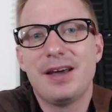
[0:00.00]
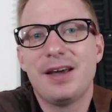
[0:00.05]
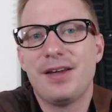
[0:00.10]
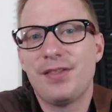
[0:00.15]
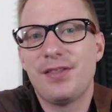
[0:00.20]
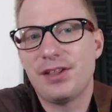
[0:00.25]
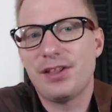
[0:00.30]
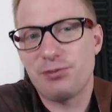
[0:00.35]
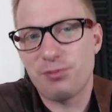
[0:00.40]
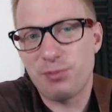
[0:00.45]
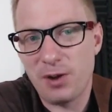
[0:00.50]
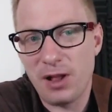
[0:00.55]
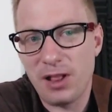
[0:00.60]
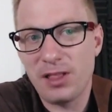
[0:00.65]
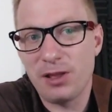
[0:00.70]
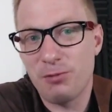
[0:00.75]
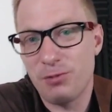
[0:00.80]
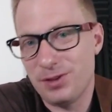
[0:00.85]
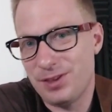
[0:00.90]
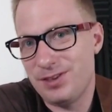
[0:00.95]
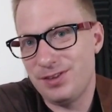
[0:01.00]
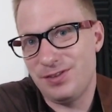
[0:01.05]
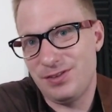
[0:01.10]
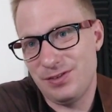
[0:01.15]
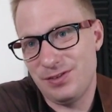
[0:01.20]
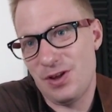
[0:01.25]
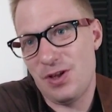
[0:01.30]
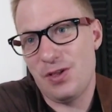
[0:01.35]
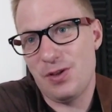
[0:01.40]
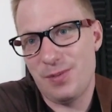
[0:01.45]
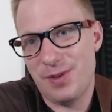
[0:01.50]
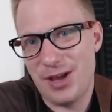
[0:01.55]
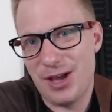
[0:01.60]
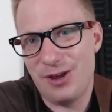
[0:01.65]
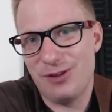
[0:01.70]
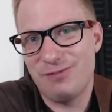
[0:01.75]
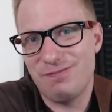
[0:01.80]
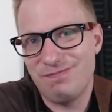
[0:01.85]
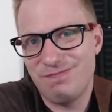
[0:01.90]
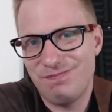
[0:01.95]
And that's probably what this is all
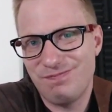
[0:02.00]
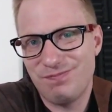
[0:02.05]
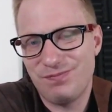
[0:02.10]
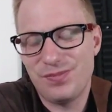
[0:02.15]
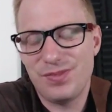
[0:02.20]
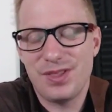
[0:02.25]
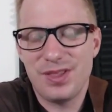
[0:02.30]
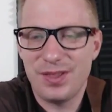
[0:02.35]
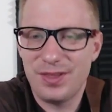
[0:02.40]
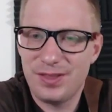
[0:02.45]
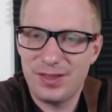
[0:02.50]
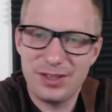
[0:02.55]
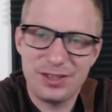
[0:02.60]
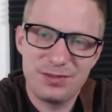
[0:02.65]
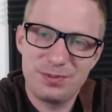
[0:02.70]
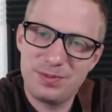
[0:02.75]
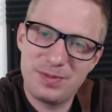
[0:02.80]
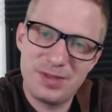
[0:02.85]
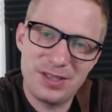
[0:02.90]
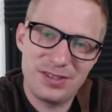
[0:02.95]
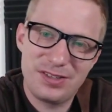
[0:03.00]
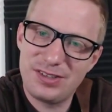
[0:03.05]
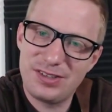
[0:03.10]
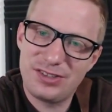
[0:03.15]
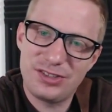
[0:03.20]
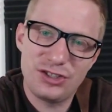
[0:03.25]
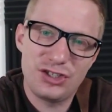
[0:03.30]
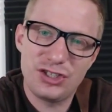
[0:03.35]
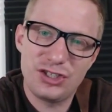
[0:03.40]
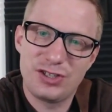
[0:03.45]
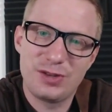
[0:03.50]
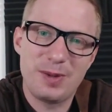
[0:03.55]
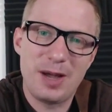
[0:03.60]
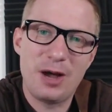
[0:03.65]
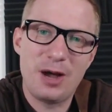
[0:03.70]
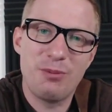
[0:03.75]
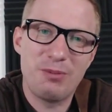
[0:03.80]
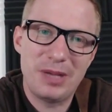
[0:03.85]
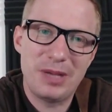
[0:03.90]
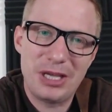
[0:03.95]
about. This isn't just
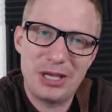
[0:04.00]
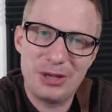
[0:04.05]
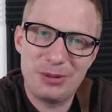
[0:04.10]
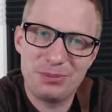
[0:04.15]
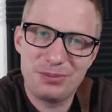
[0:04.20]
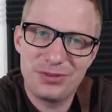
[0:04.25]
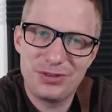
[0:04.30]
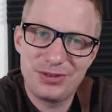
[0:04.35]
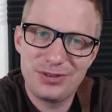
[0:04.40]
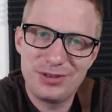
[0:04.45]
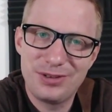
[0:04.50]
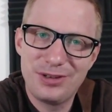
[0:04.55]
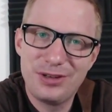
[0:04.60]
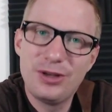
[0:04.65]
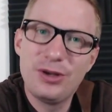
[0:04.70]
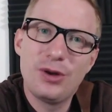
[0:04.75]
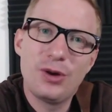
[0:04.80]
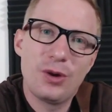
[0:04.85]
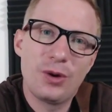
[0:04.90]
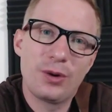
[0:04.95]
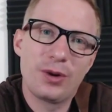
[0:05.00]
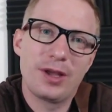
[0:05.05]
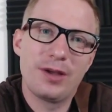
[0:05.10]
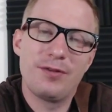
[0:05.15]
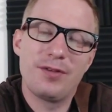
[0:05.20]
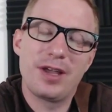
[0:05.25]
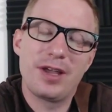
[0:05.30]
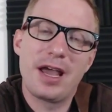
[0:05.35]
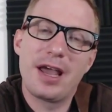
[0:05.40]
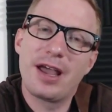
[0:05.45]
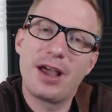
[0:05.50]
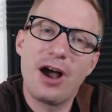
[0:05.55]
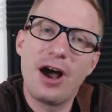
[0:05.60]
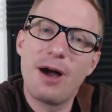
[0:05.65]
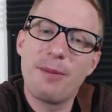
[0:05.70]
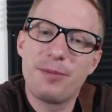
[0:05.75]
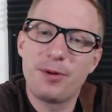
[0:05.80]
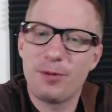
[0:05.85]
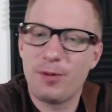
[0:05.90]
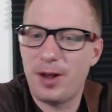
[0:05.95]
about memes or giving a
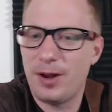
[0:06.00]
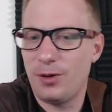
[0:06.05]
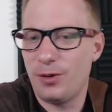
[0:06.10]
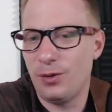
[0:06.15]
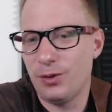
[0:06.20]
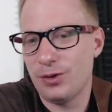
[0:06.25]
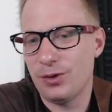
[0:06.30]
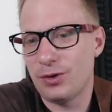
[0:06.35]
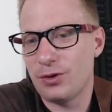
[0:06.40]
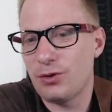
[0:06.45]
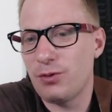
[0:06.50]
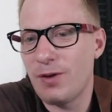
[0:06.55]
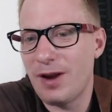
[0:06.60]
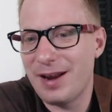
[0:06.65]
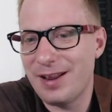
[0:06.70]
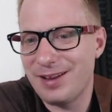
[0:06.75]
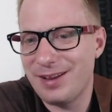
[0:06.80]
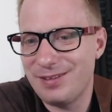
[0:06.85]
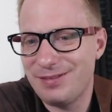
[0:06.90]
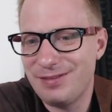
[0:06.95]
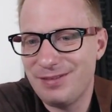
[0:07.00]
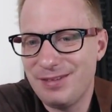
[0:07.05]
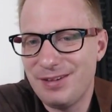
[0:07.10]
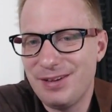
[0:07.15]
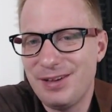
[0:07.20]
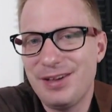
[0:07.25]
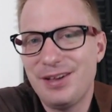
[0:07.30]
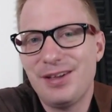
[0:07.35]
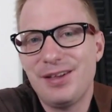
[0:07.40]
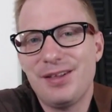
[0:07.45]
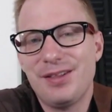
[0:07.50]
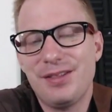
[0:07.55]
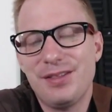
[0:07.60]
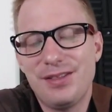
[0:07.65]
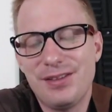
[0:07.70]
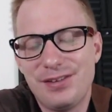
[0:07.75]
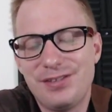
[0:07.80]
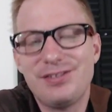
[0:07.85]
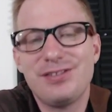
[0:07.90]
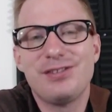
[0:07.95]
copyright holder credit.
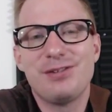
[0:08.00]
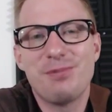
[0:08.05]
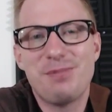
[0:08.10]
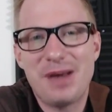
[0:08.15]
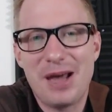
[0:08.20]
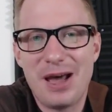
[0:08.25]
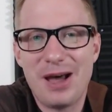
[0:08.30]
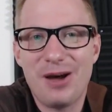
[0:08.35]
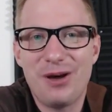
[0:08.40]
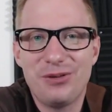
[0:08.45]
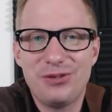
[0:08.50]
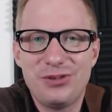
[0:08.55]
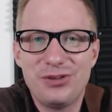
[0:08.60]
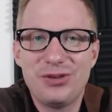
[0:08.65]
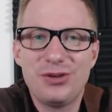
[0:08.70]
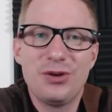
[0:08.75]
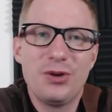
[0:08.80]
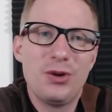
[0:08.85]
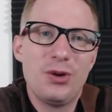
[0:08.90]
This is about